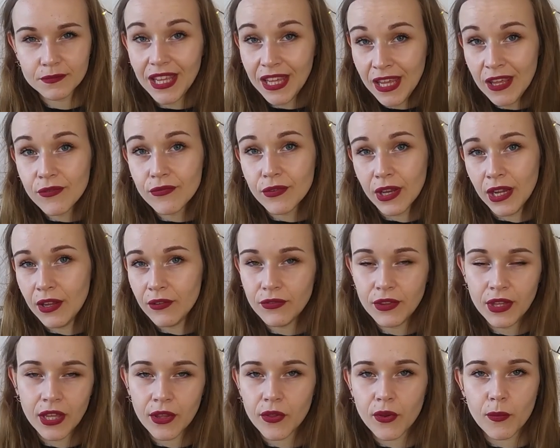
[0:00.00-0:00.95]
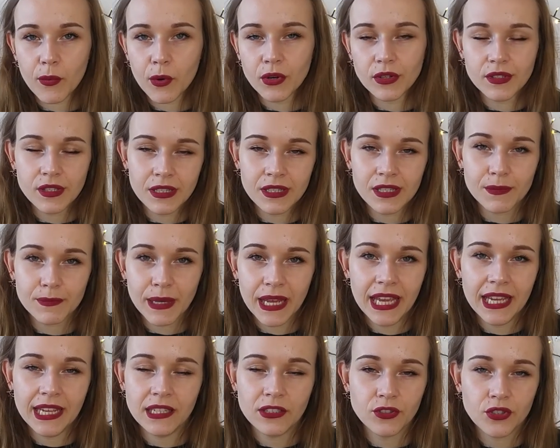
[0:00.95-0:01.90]
even if the other person is
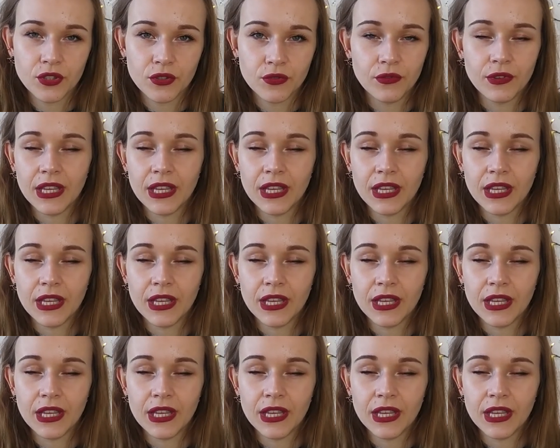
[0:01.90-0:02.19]
pagan too,